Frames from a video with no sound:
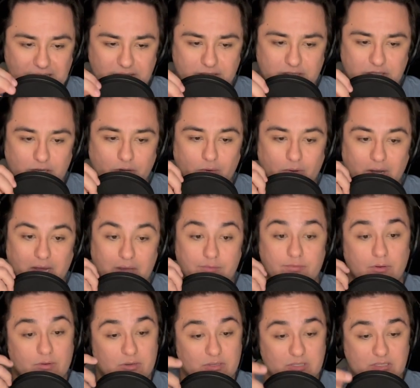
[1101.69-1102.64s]
so I
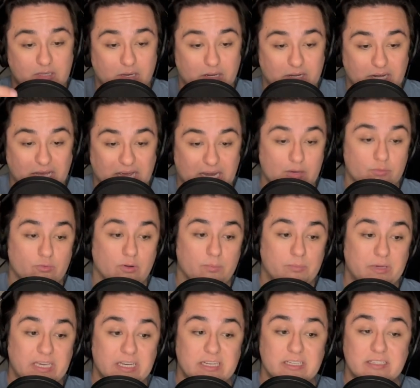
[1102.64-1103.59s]
focused on a
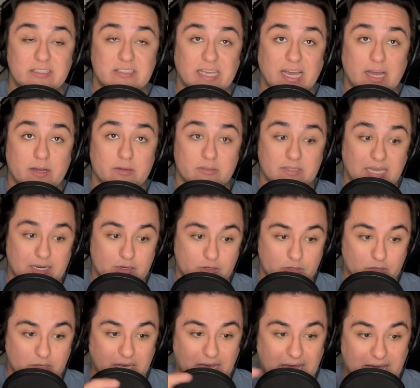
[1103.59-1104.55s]
repeated sound that
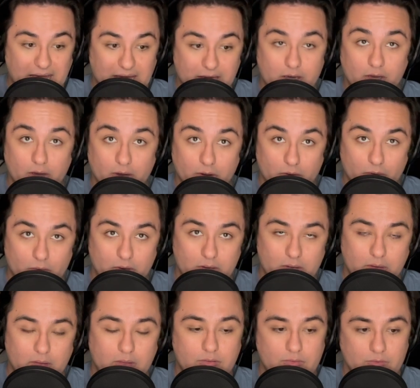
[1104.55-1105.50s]
could echo
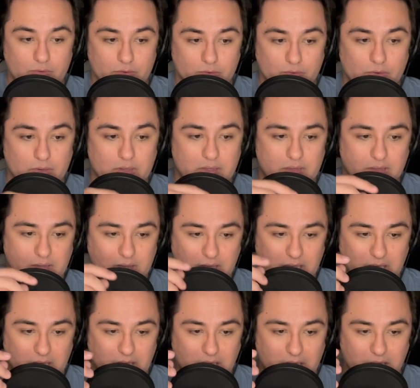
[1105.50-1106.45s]
through
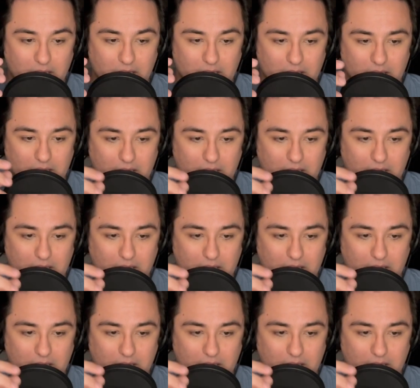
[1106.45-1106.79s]
the